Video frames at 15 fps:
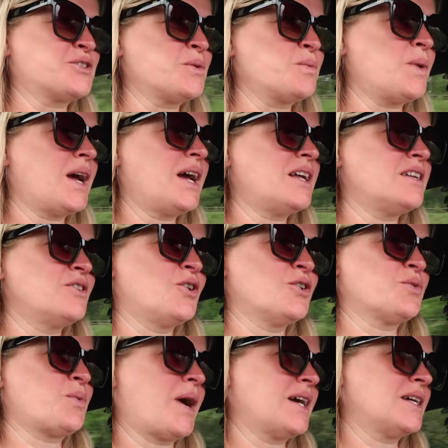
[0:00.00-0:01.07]
Somewhere
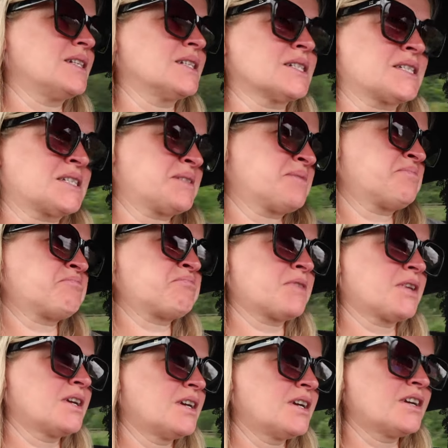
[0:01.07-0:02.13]
North Wales,
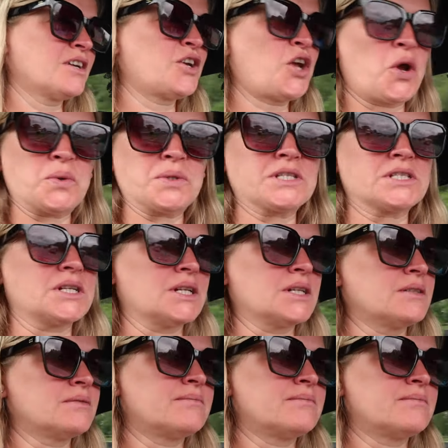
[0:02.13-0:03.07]
coastal.